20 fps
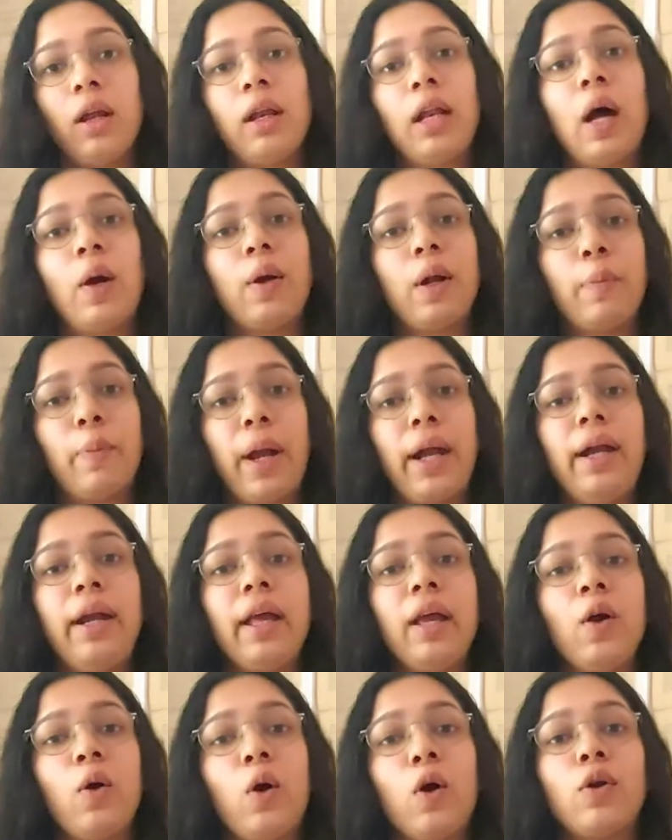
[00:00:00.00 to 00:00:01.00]
Now,
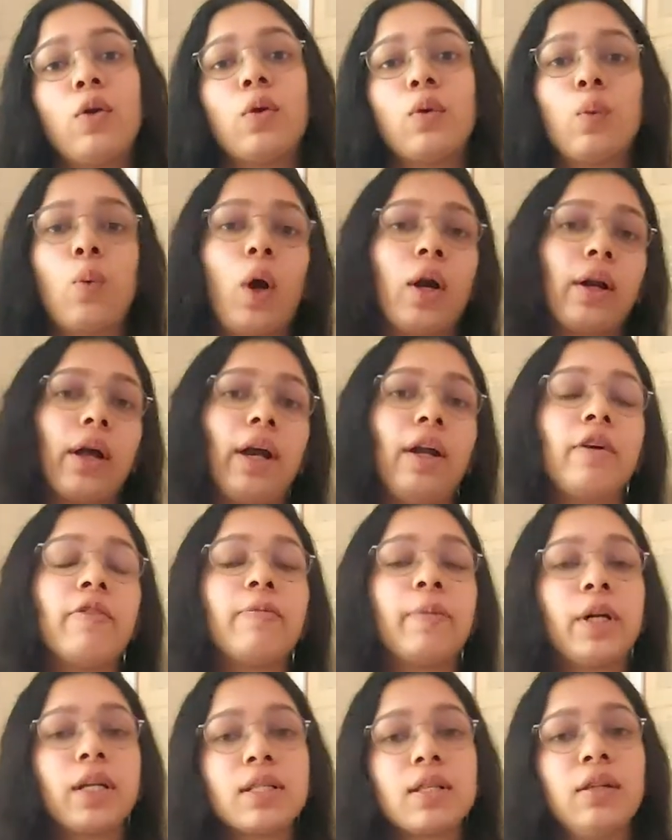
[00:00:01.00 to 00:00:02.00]
depending on what kind of
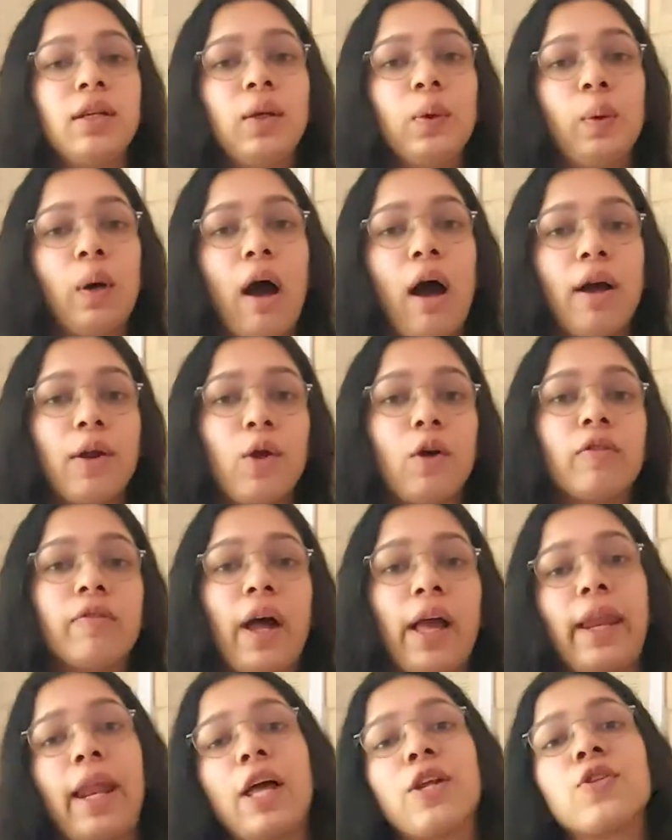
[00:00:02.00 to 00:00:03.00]
person you are, your
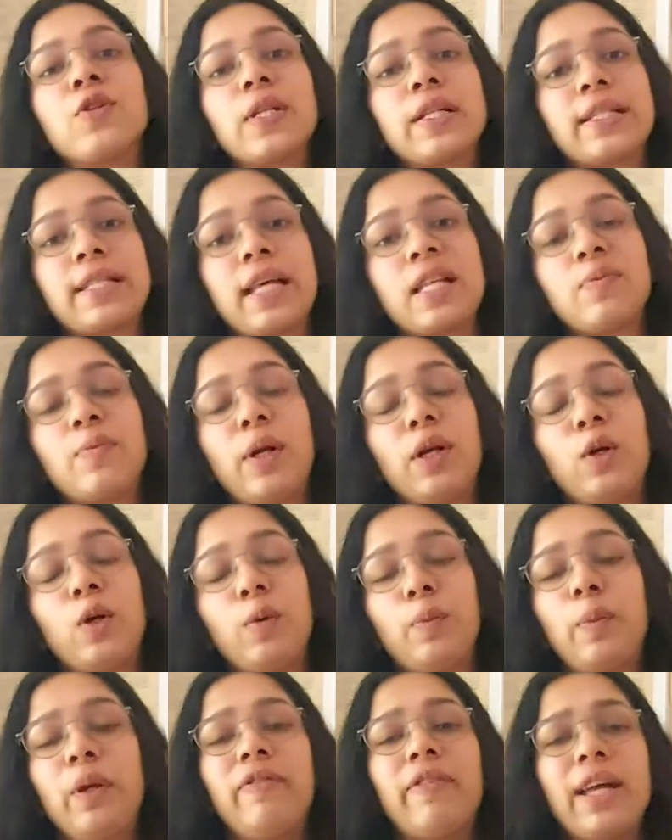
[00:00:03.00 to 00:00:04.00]
financial assessment
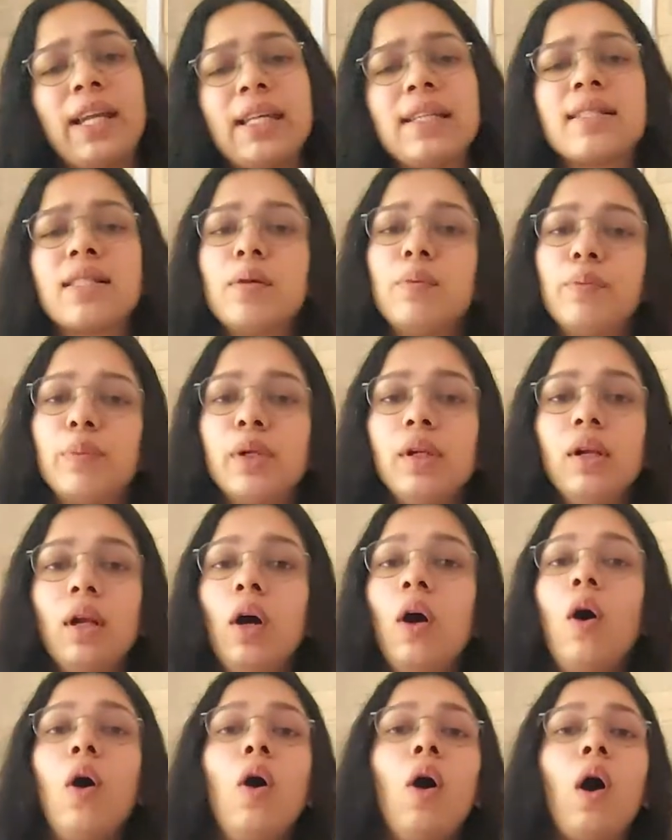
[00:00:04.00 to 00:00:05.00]
could be very simple
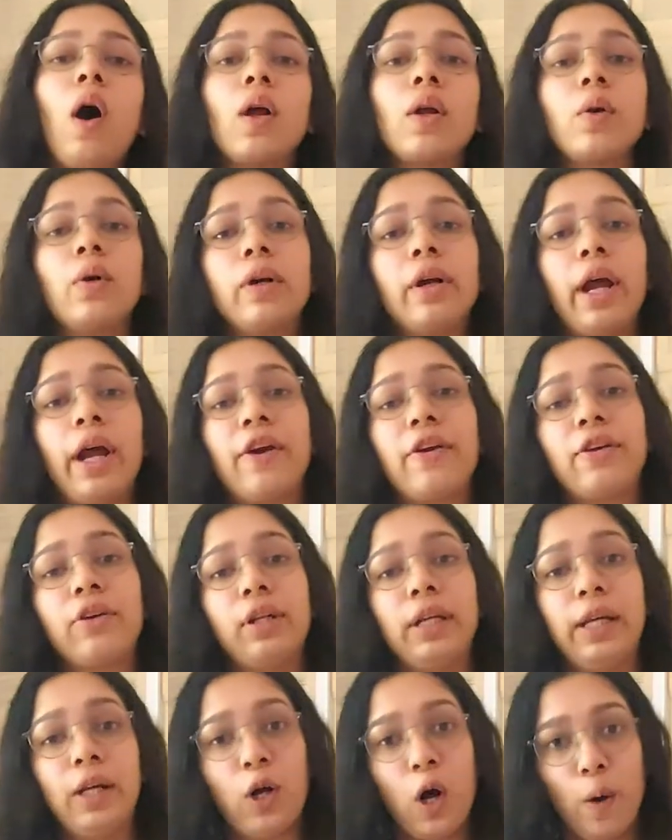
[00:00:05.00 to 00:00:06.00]
or could get
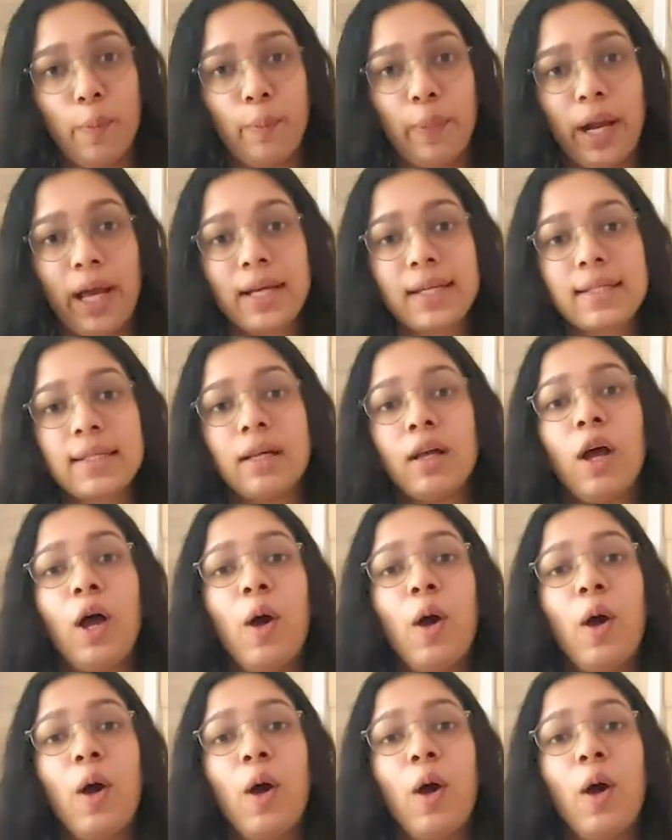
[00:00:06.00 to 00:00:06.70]
really complex.